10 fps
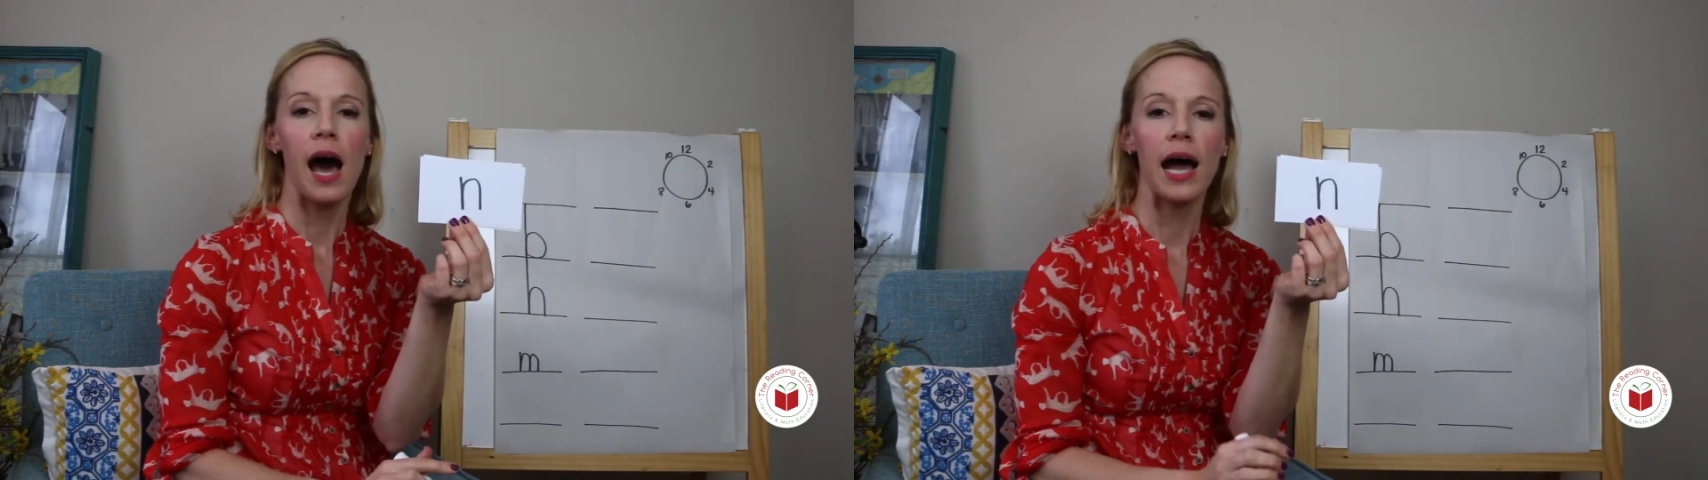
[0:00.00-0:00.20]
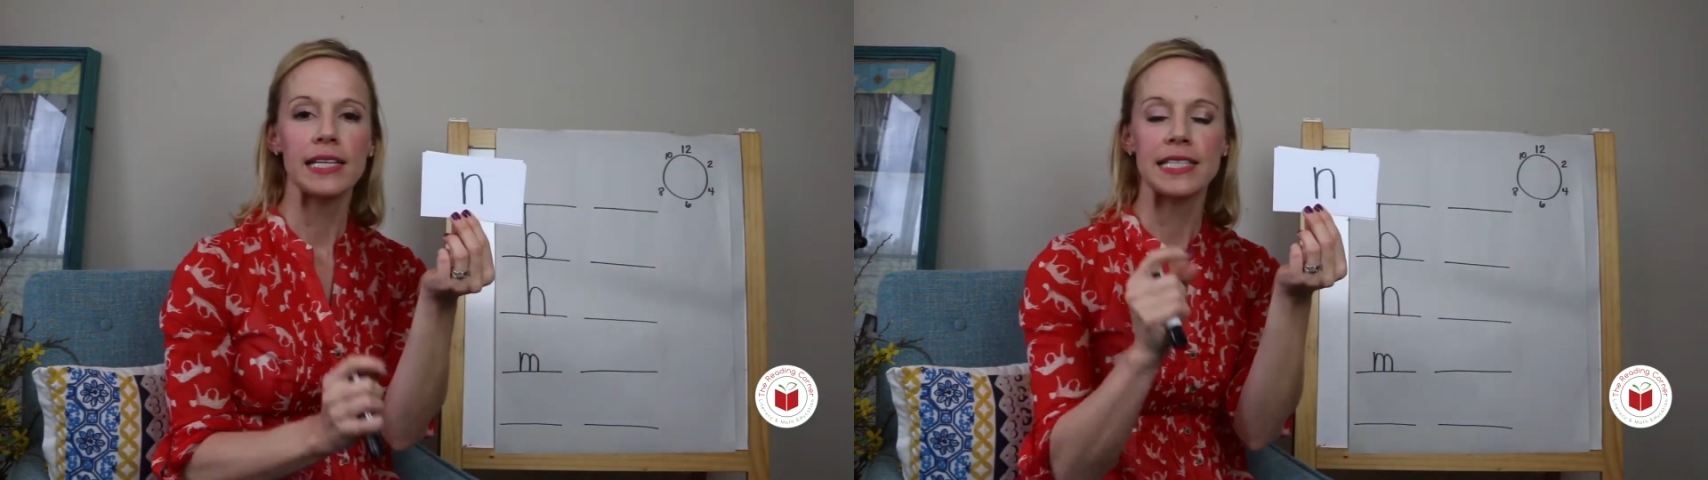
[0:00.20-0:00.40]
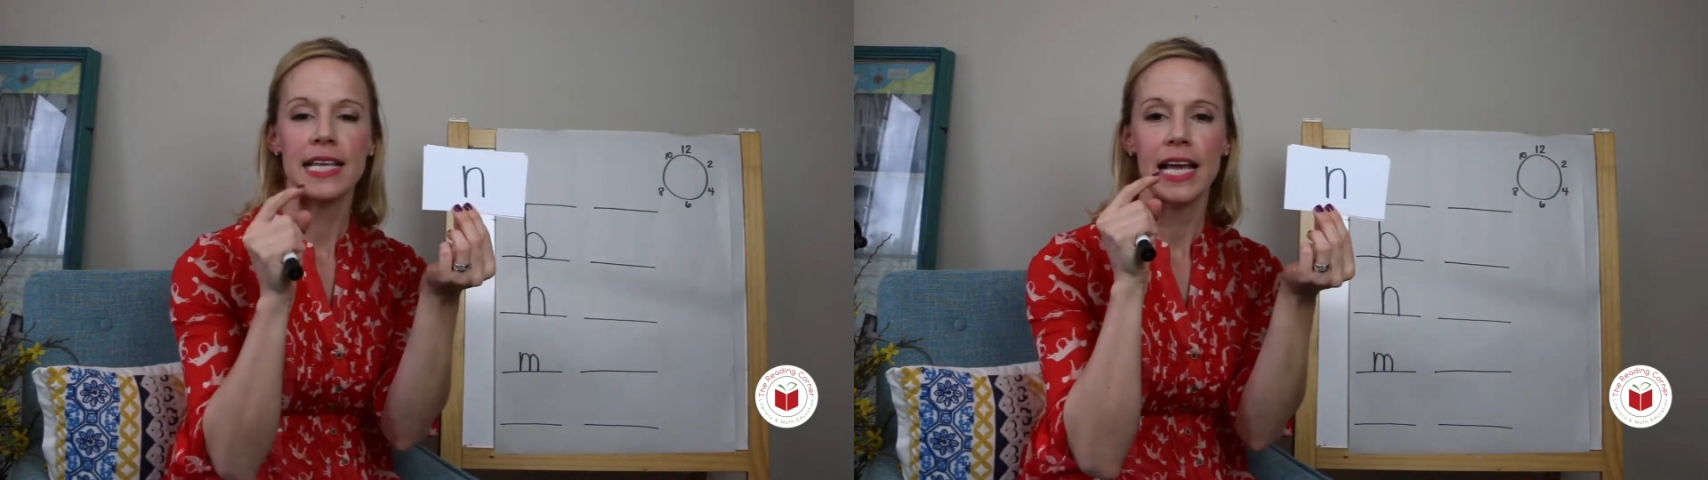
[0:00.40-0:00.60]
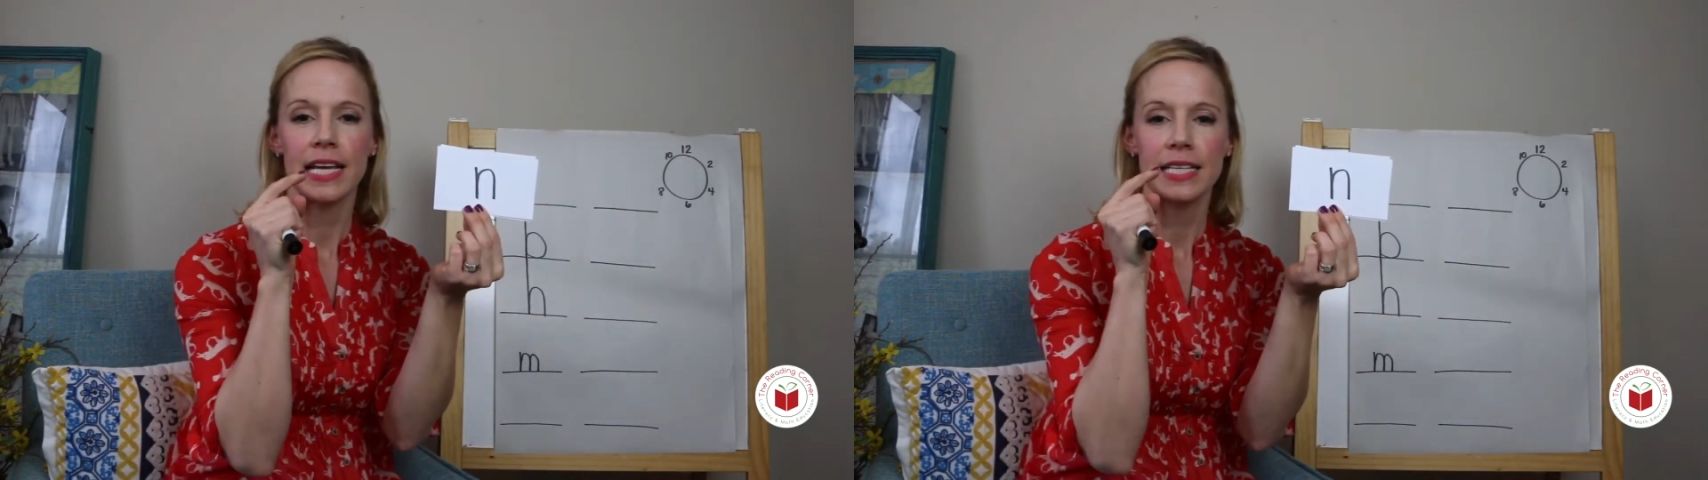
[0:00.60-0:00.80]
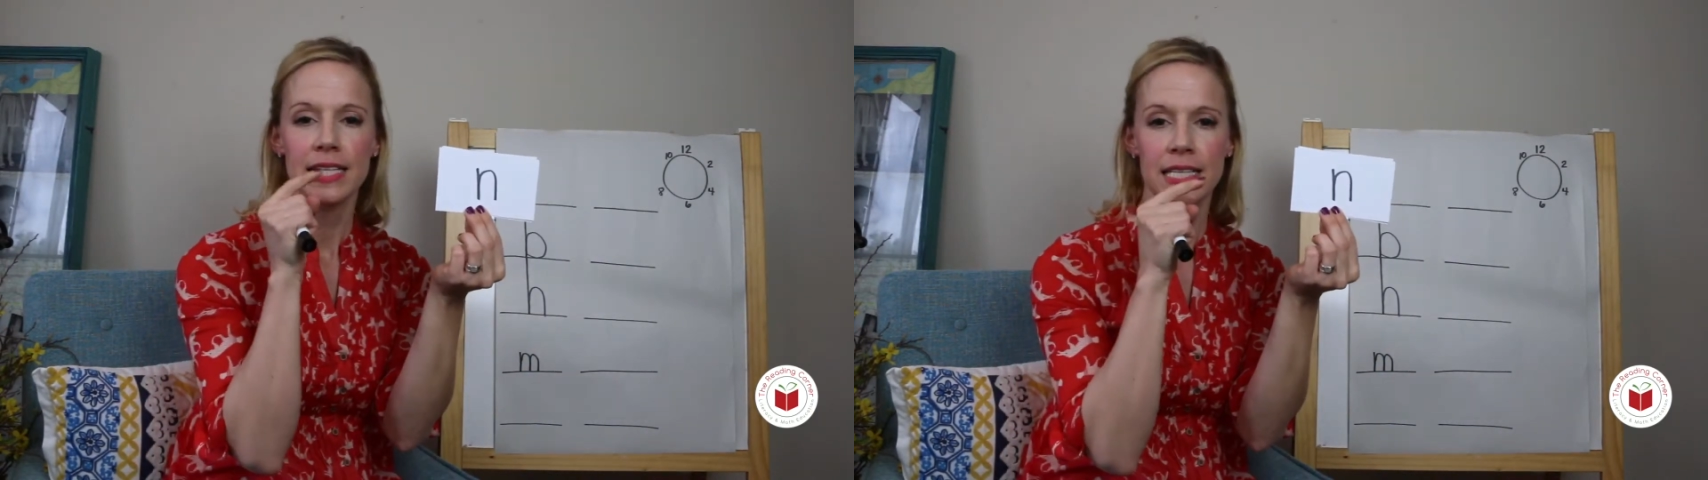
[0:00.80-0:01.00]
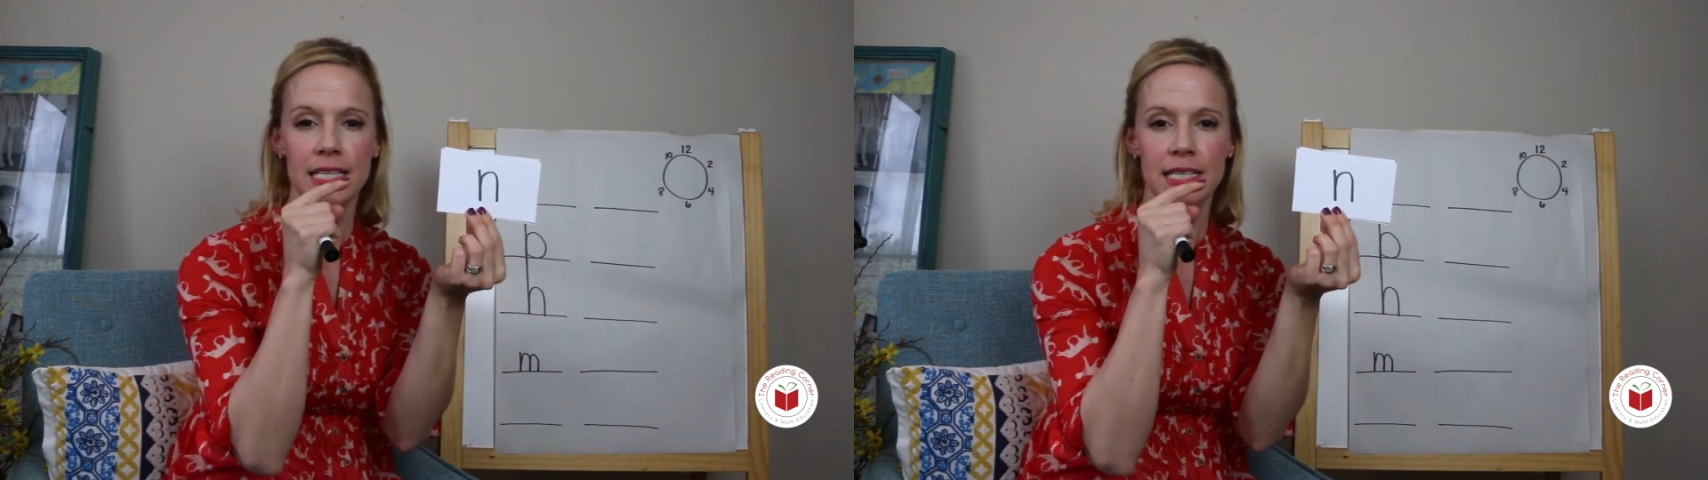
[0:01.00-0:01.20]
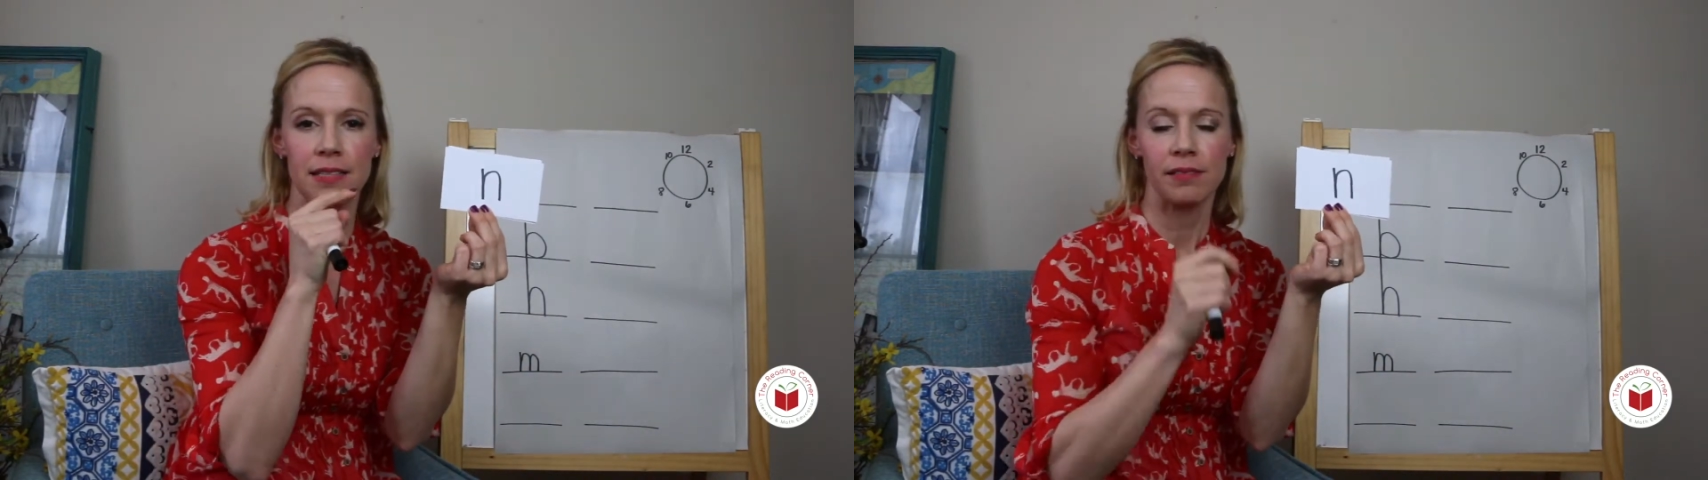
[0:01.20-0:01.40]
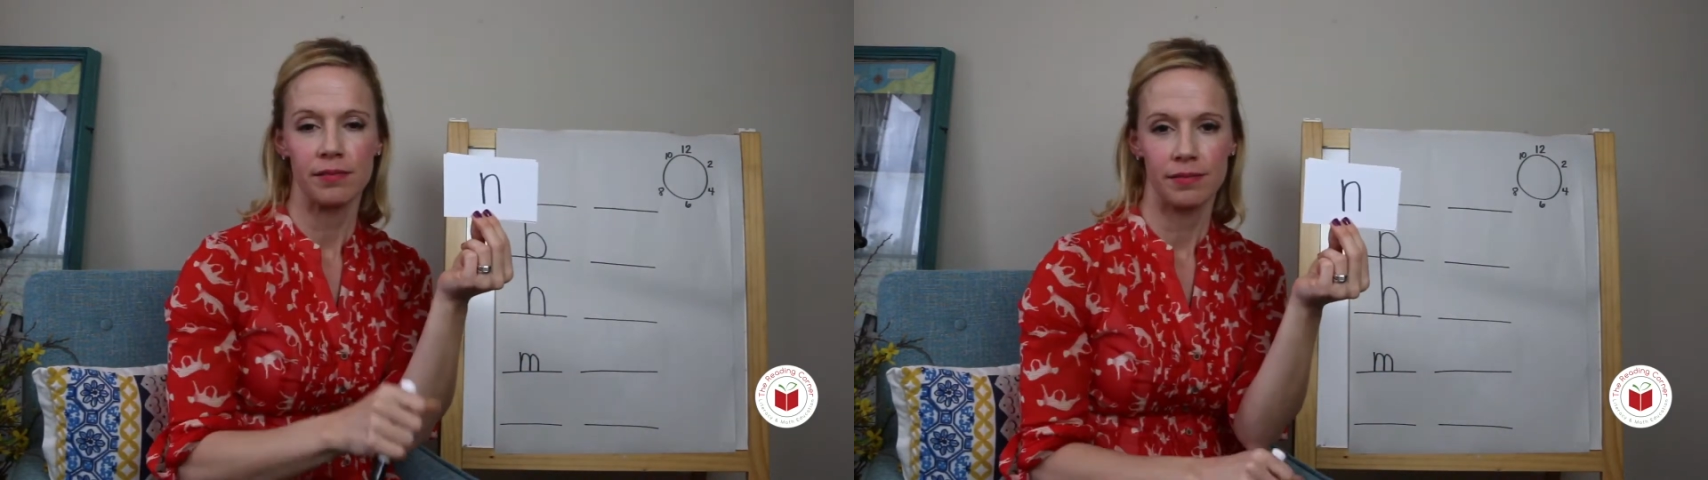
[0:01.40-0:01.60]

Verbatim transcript: I say, mmm.